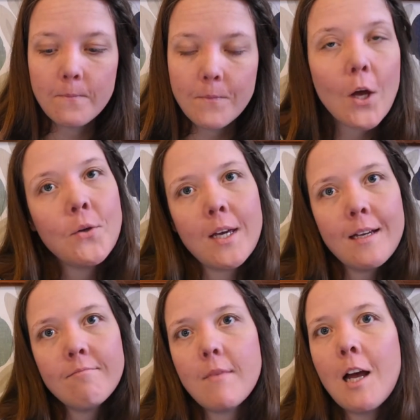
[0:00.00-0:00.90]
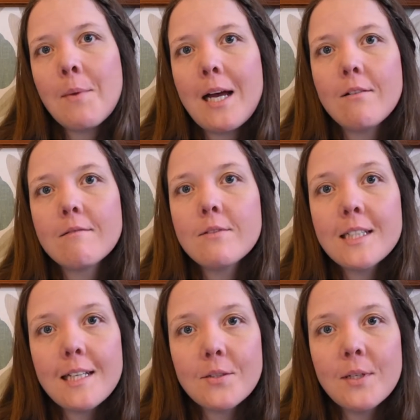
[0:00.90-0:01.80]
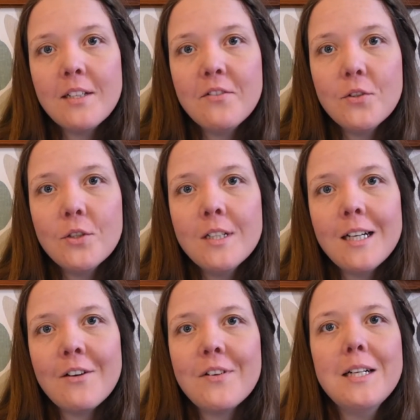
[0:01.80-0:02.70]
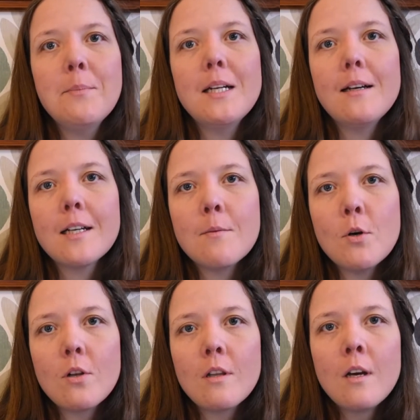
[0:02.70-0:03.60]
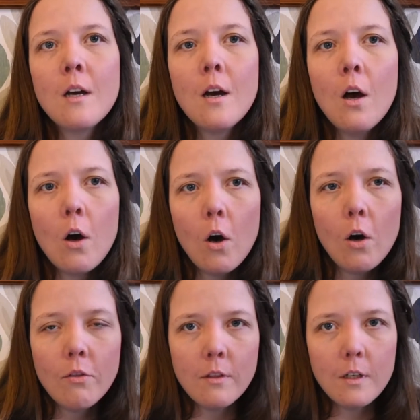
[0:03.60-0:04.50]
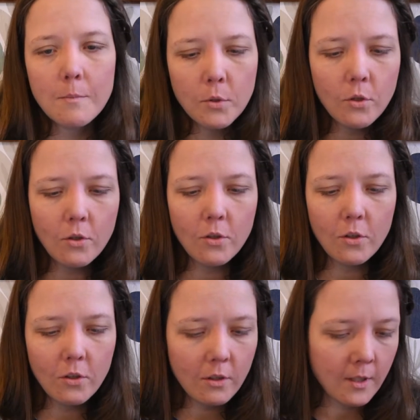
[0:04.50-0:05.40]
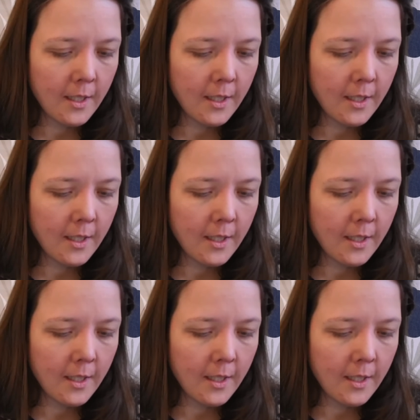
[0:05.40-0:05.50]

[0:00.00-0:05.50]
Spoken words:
Okay, I'm out. Was that 24? I feel a bit like I'm on the ball.